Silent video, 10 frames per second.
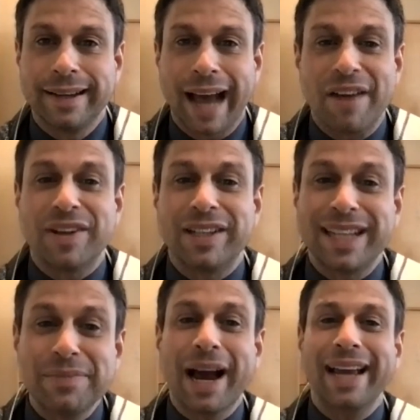
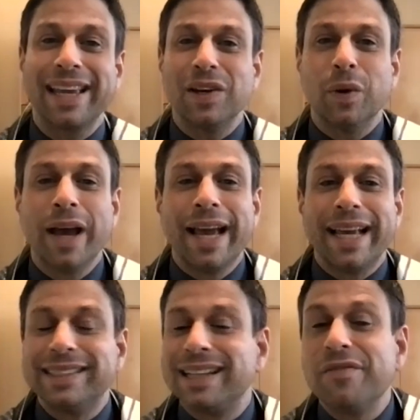Avadim Hayinu
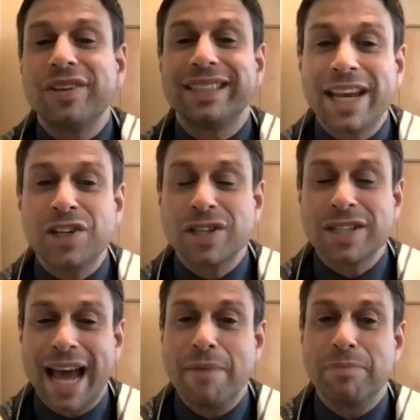is an invitation
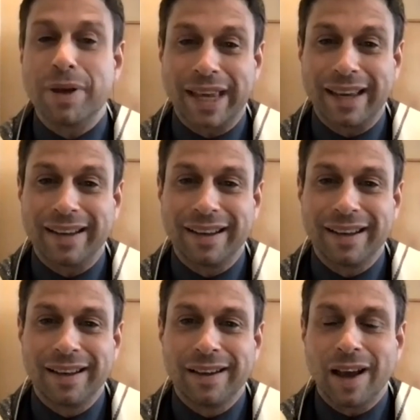to empathy,
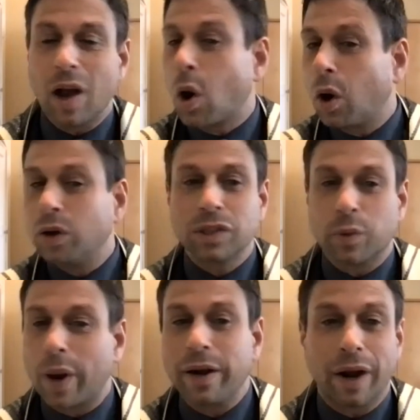a call to
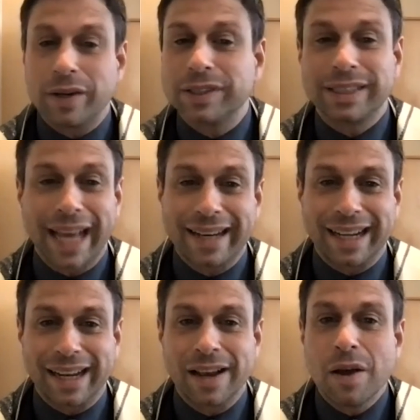greater
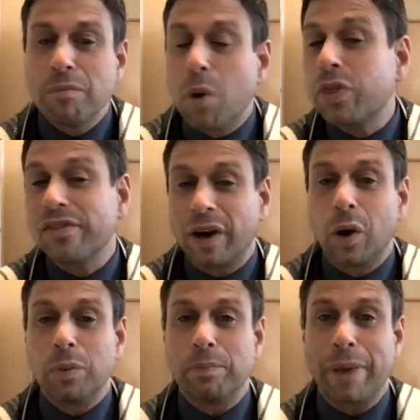understanding, both of our
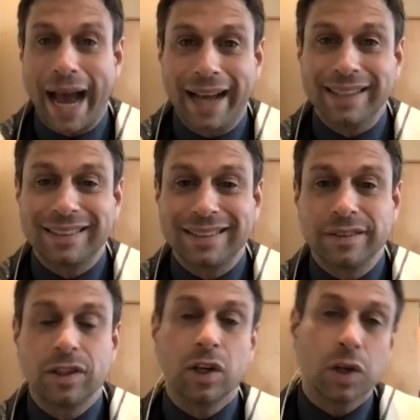own past,
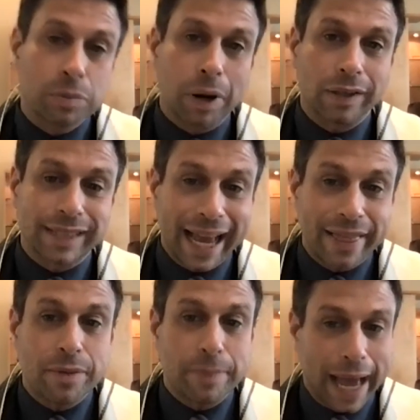the good parts
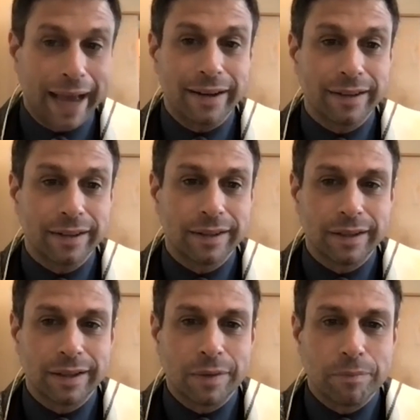and the bad,
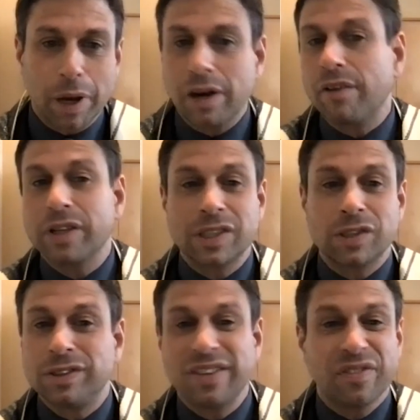but of a
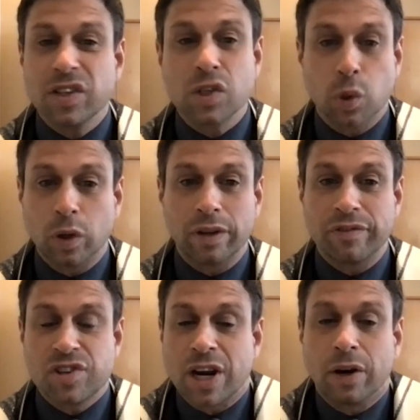different sort of
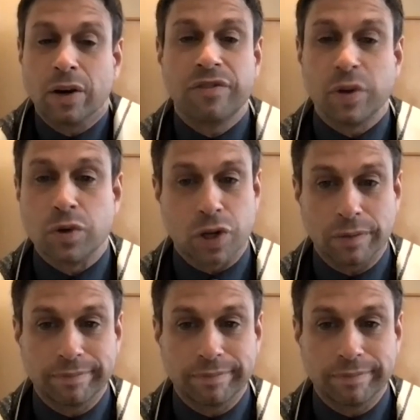shared future.